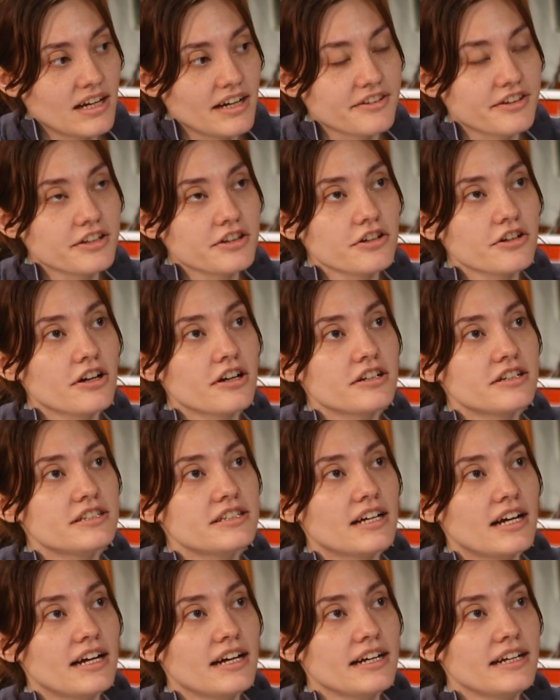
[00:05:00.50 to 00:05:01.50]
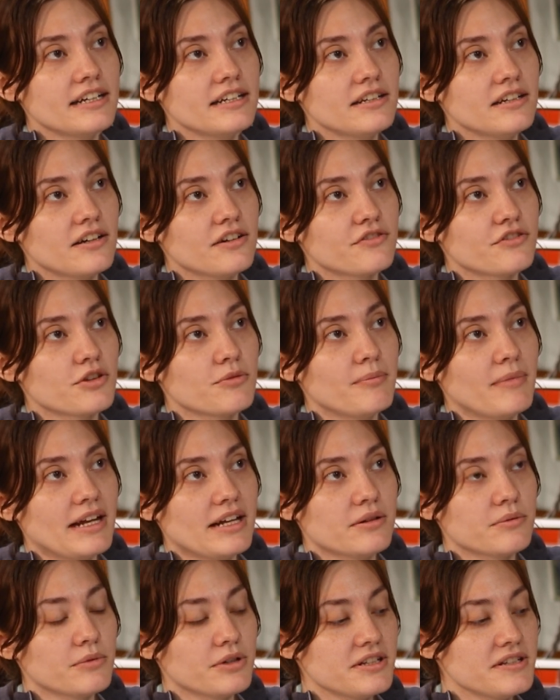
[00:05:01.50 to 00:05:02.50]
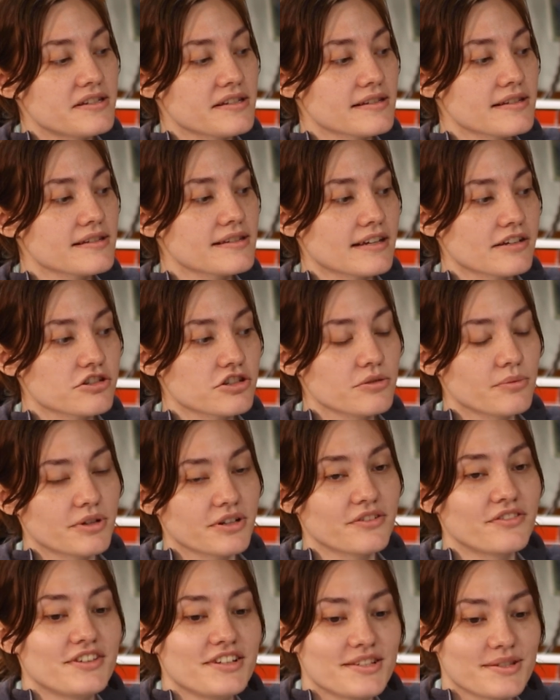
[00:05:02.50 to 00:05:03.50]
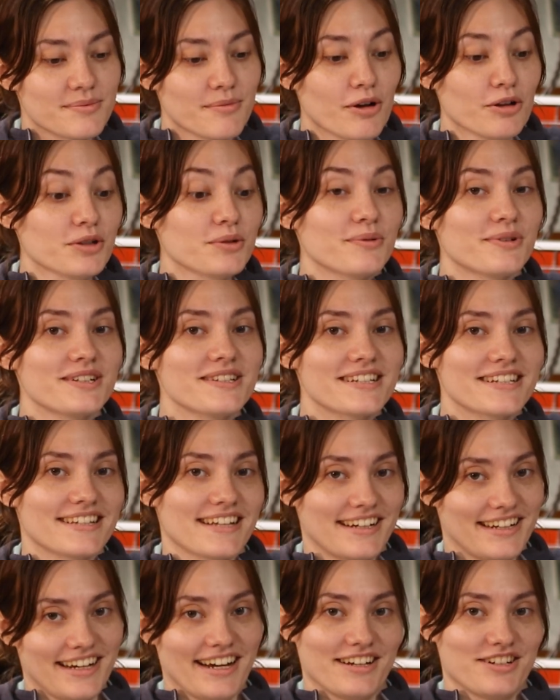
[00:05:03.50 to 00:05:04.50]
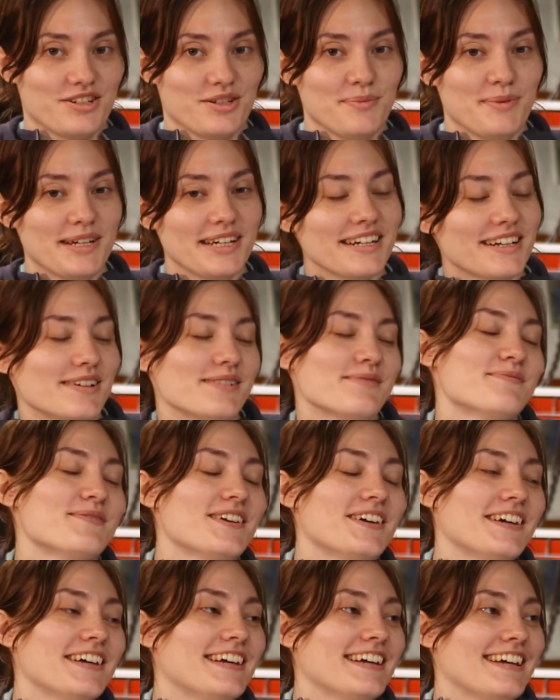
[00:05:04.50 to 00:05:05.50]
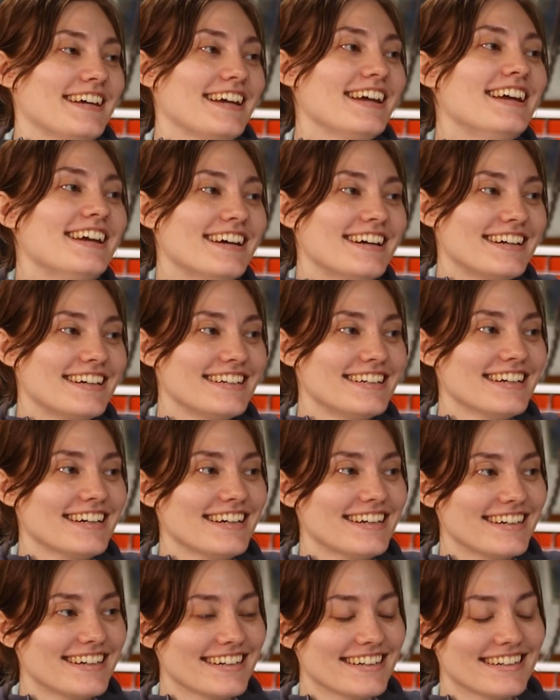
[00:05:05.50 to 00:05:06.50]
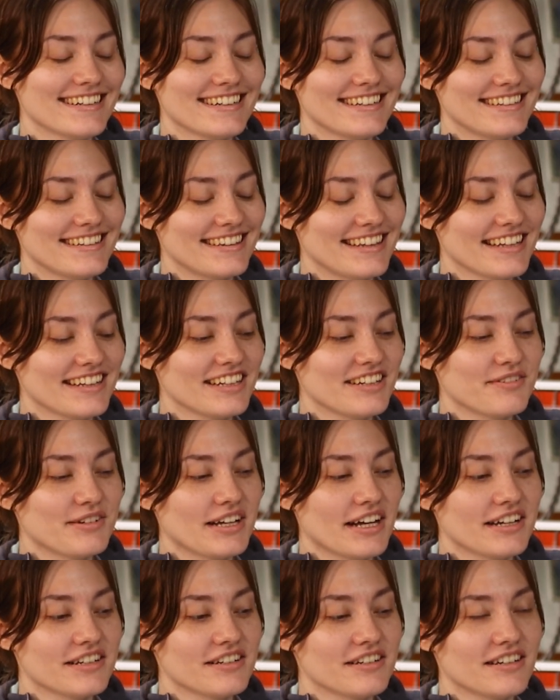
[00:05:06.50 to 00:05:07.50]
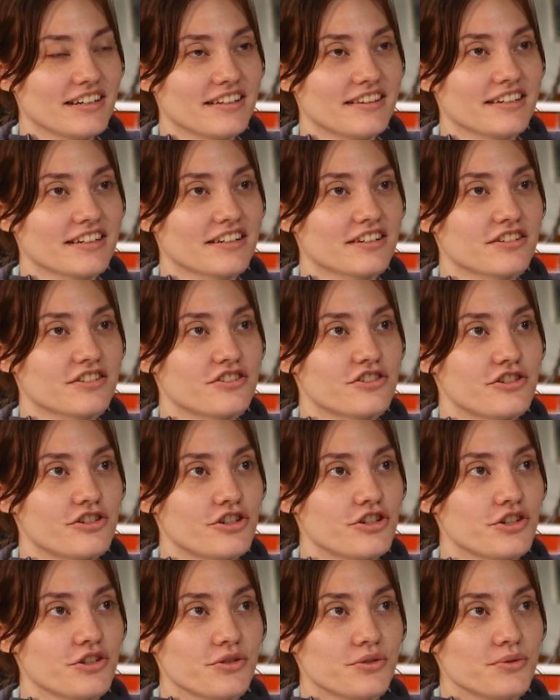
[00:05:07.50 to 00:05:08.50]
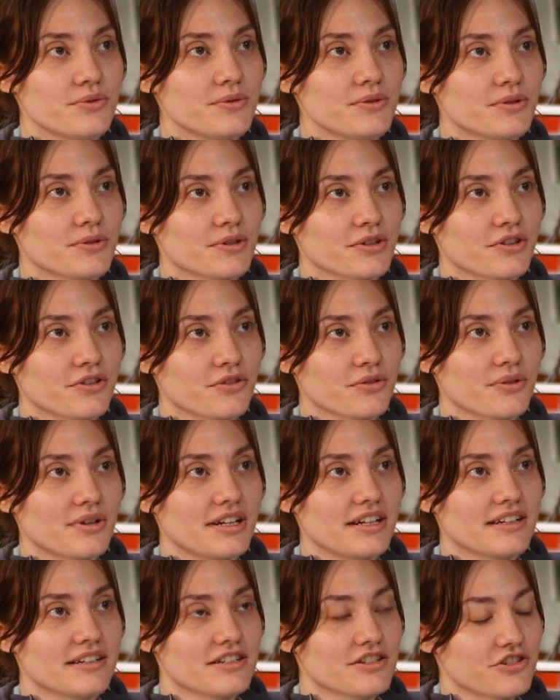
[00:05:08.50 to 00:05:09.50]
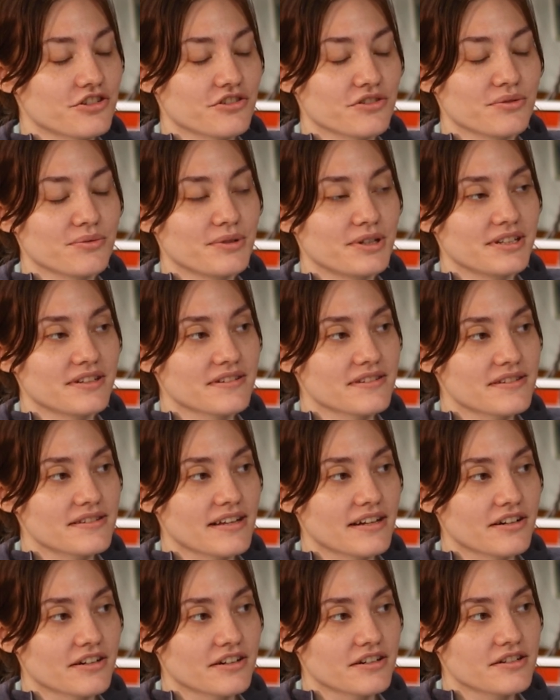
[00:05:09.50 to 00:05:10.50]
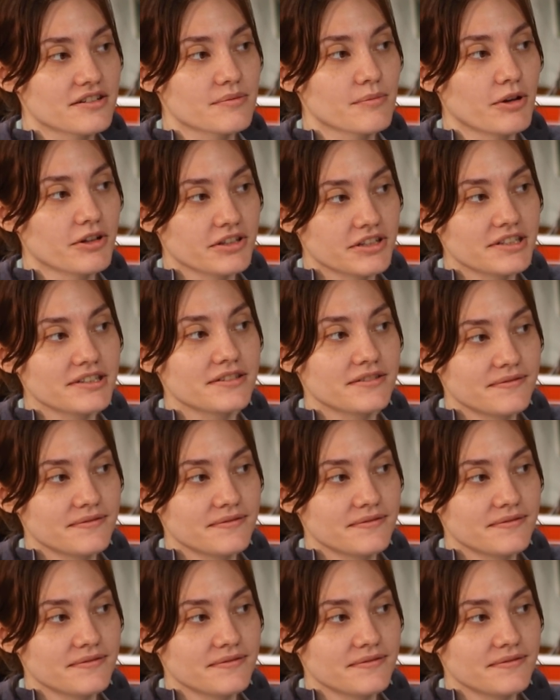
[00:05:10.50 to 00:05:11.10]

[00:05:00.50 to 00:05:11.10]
I think there are 9 of the main ones. This is actually one of the smaller ones because I can actually pick it up. And then we had, I think, 2 or 3 additional ones that are smaller.